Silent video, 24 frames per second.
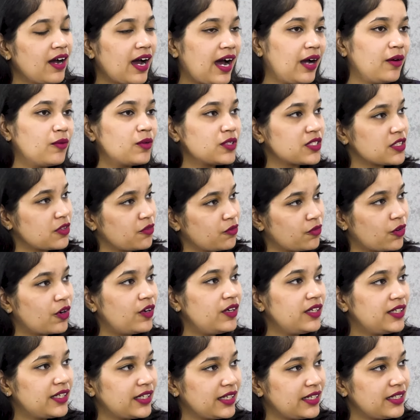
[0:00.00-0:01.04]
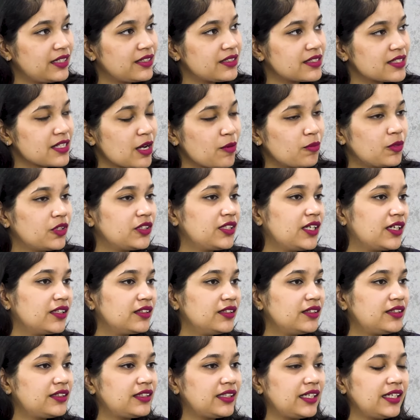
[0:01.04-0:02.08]
I was involved in some or the
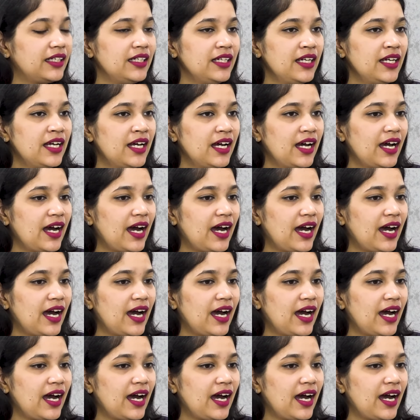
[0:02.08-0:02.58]
other thing.